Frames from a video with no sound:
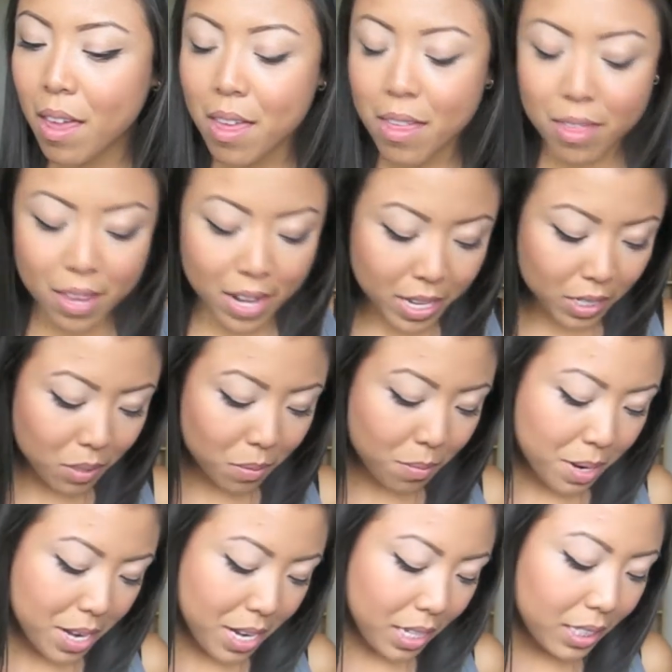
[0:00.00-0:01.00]
the
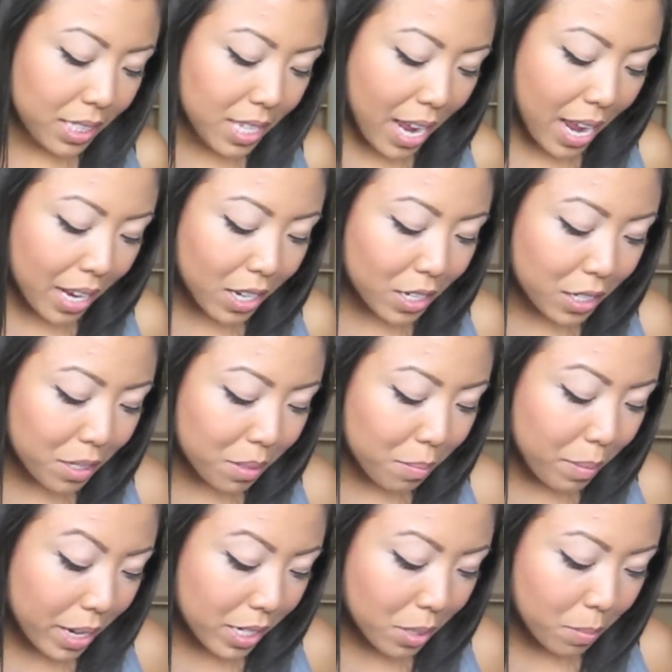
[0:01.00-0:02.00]
next one is the
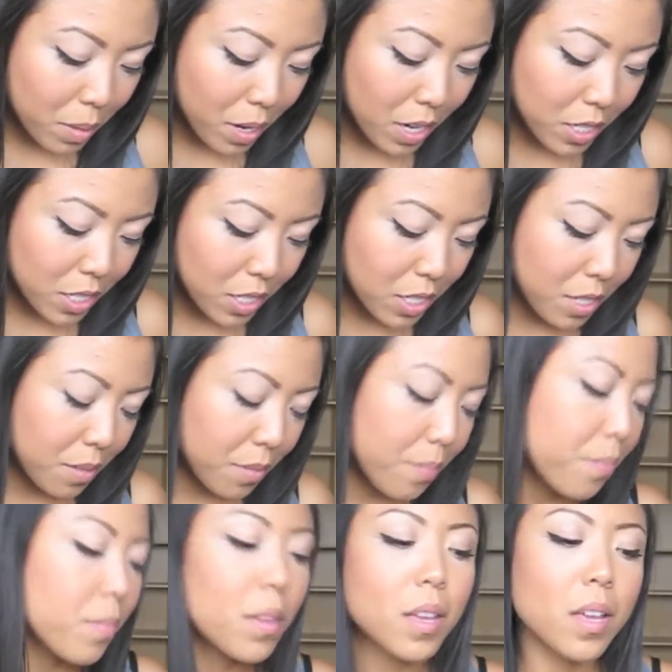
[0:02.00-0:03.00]
angled blush brush,
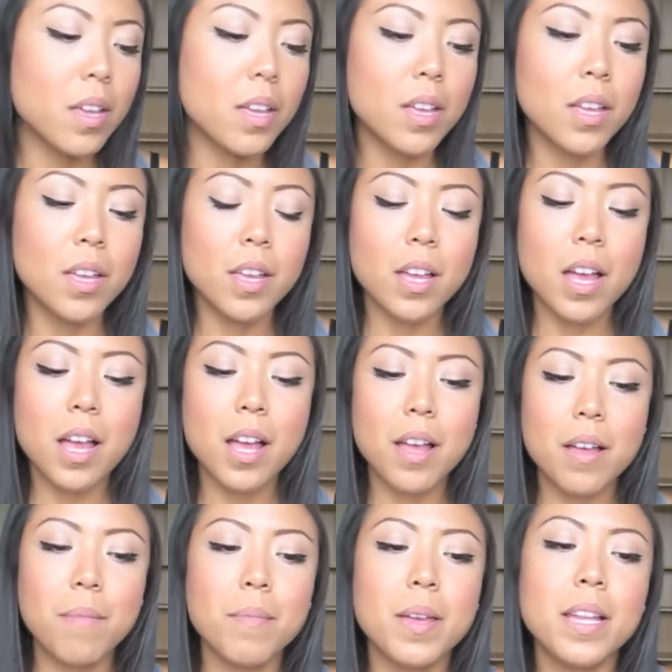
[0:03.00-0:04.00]

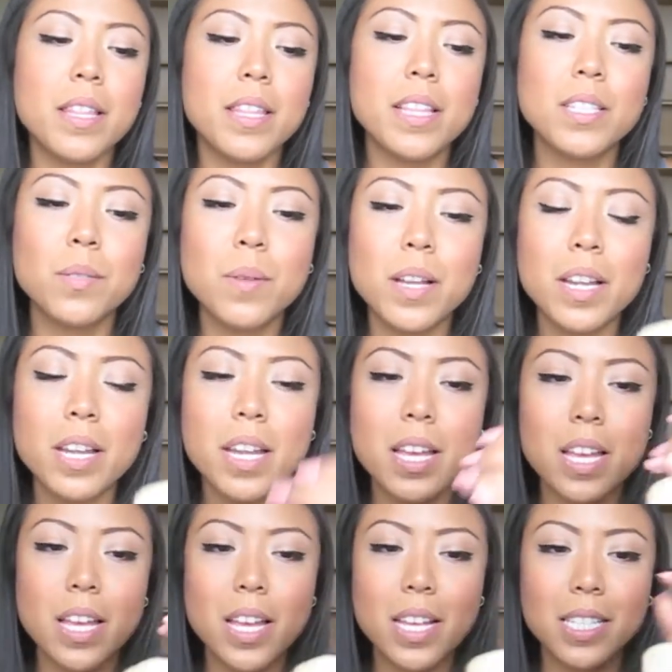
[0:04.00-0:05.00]
and this one
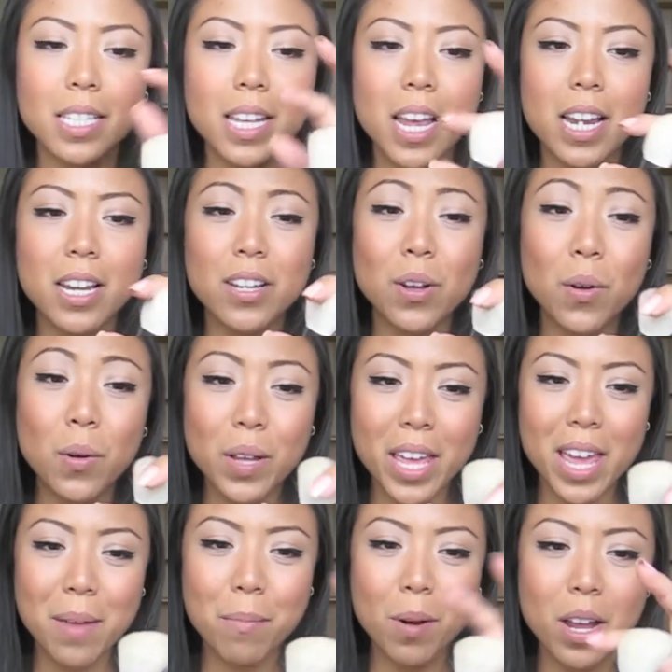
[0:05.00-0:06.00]
is again an
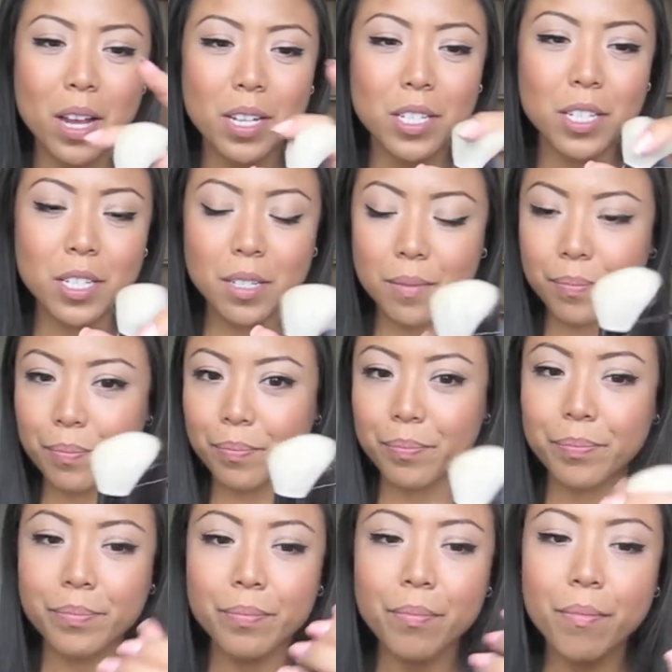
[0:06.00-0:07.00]
okay brush.
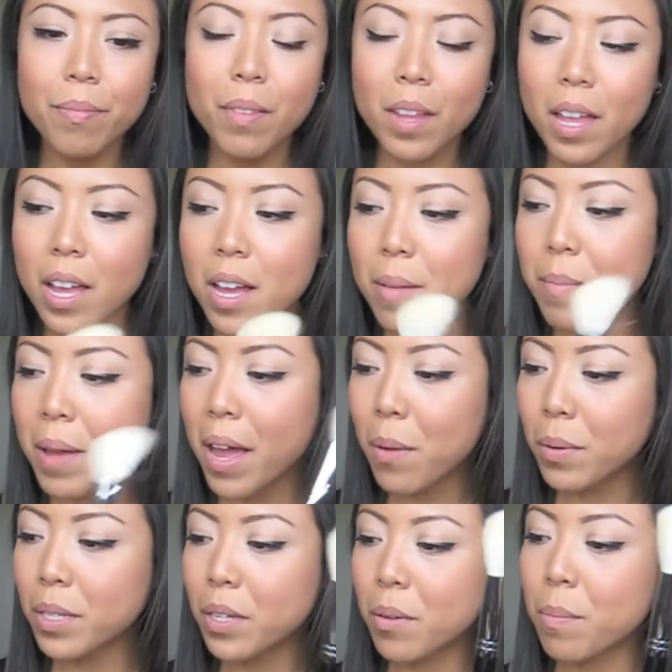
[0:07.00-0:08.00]

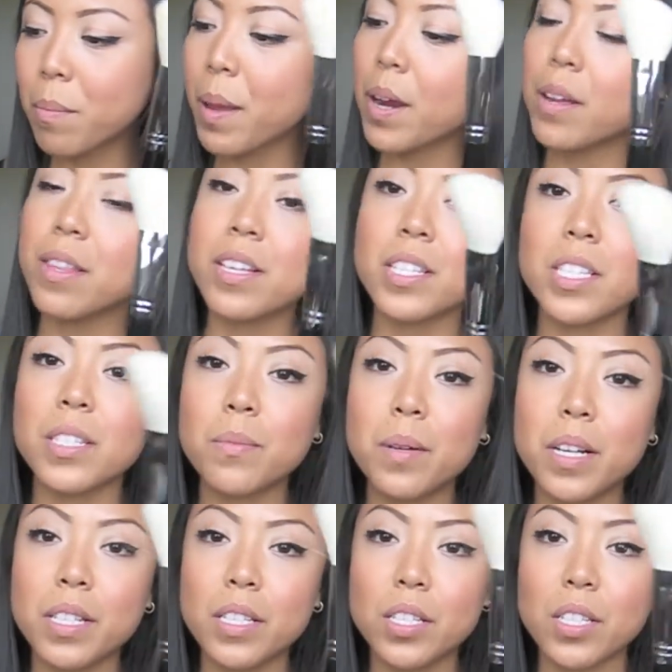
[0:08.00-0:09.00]
I would compare this
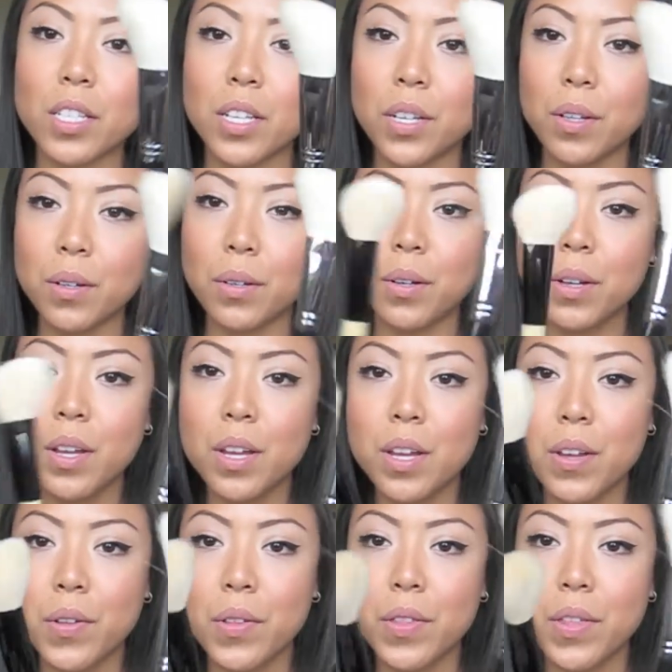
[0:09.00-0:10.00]
one to
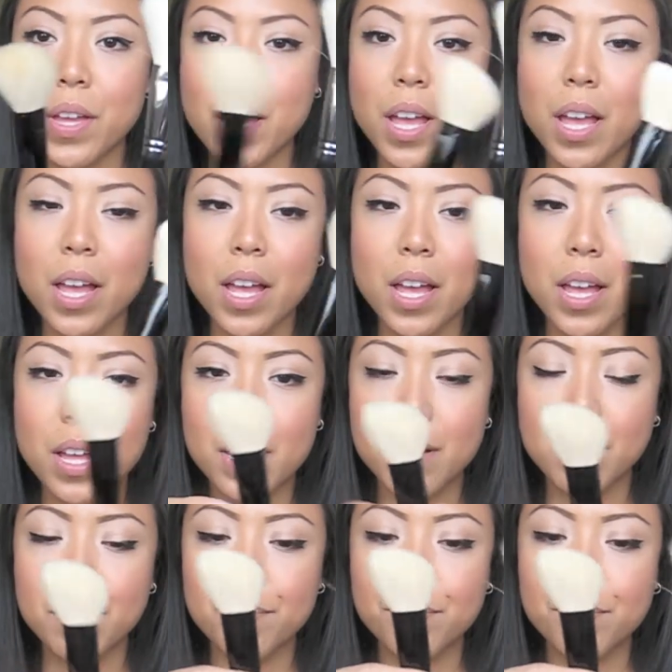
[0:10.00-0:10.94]
the